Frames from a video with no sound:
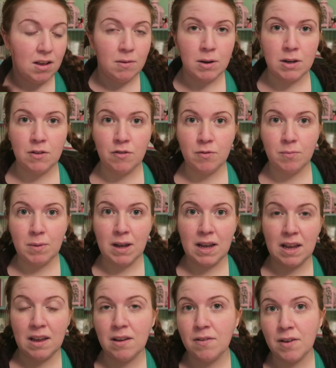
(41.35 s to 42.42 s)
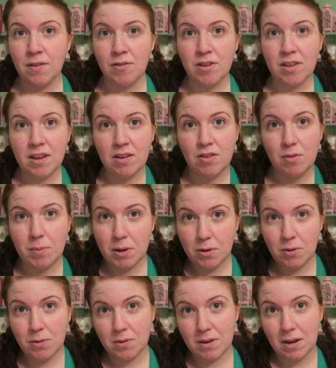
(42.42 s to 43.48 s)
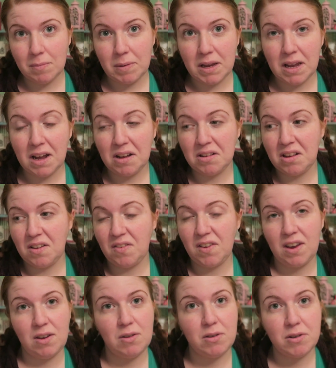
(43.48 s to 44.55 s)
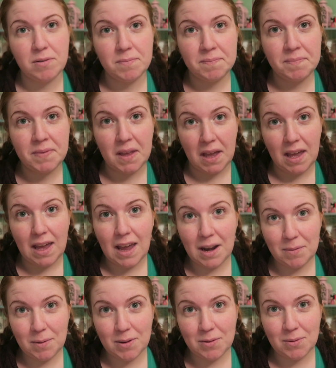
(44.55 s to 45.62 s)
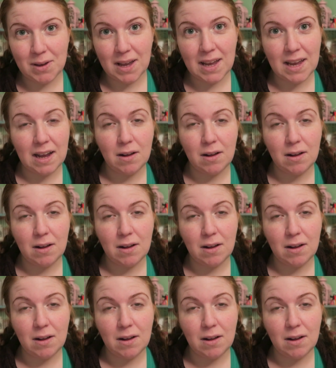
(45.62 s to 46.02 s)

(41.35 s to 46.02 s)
one of my favorite things to be cozy in my house, I figured it was okay.